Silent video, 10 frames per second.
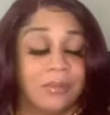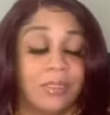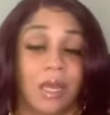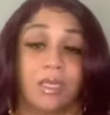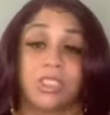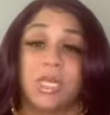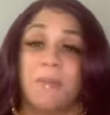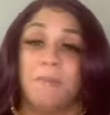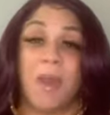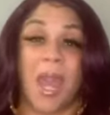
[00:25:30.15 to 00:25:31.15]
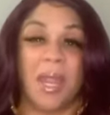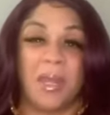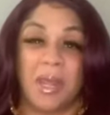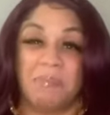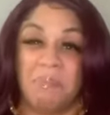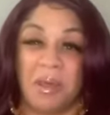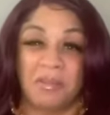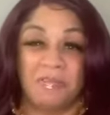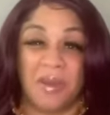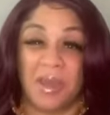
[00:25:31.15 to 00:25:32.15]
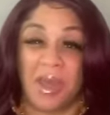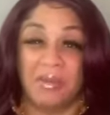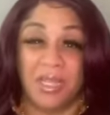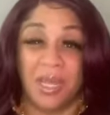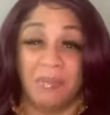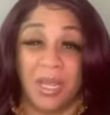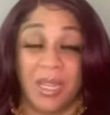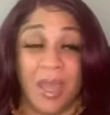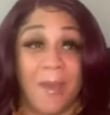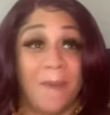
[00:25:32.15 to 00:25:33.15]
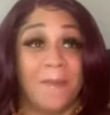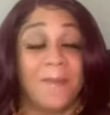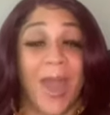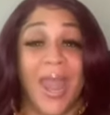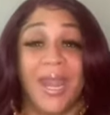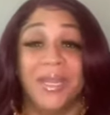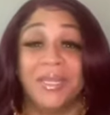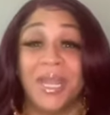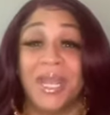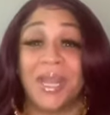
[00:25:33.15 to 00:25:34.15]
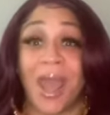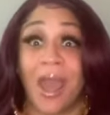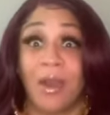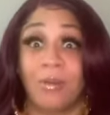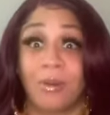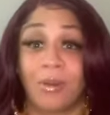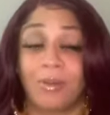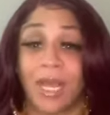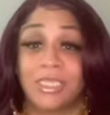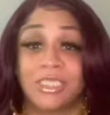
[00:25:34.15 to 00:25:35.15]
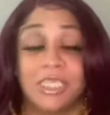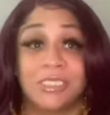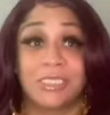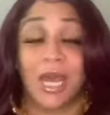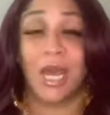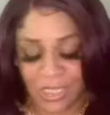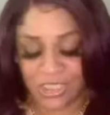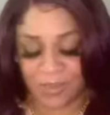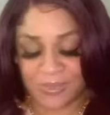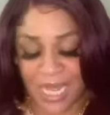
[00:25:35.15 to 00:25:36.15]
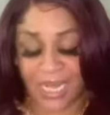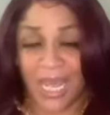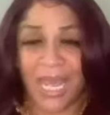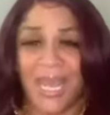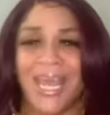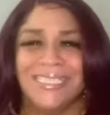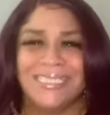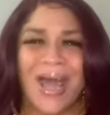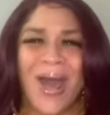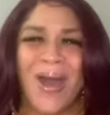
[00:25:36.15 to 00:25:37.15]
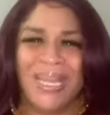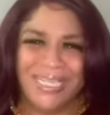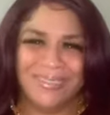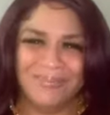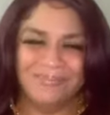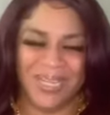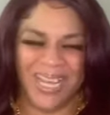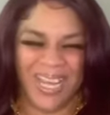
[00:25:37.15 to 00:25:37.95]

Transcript: Y'all, she banged that motherfucker out. You hear me? Banged it out, girl. Like she sung, she was like, it's all in me.